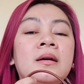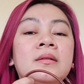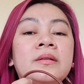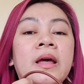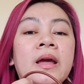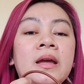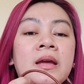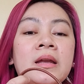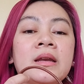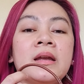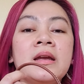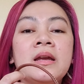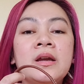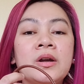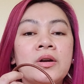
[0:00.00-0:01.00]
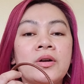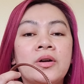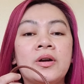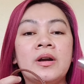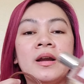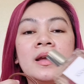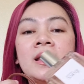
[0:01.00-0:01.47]
lying in
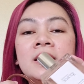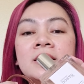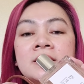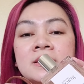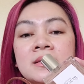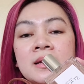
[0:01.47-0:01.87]
here is